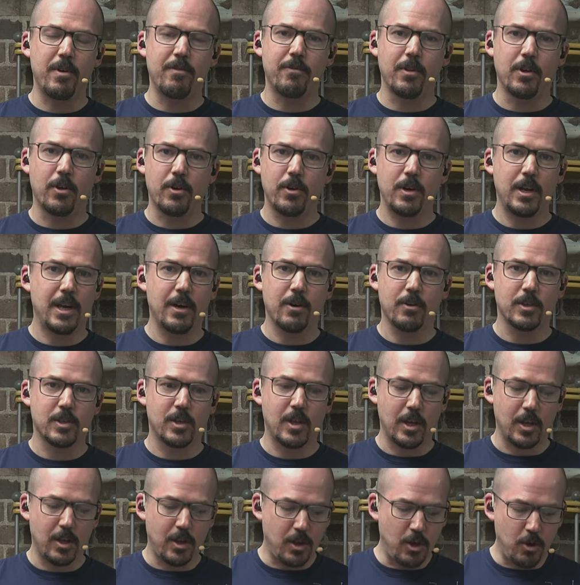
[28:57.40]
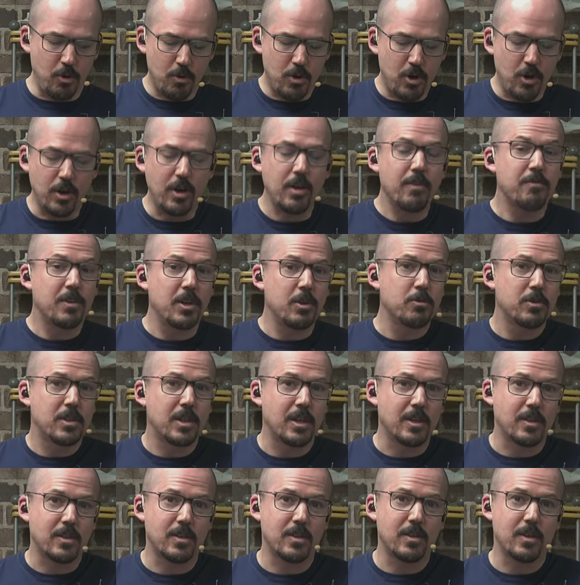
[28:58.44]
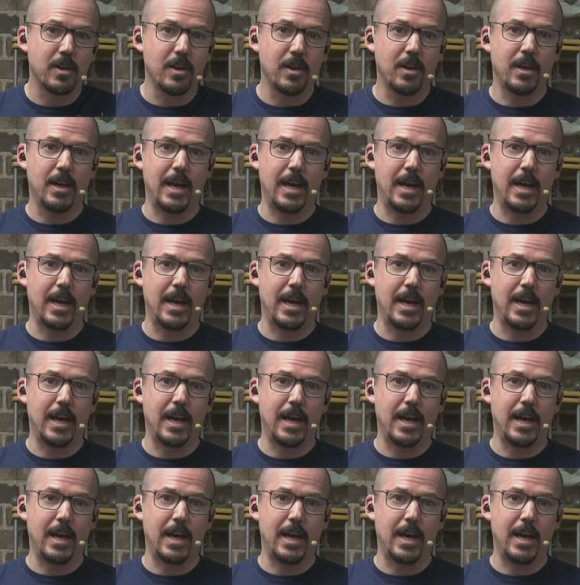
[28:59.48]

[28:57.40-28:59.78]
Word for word: we've learned here is that you could have used this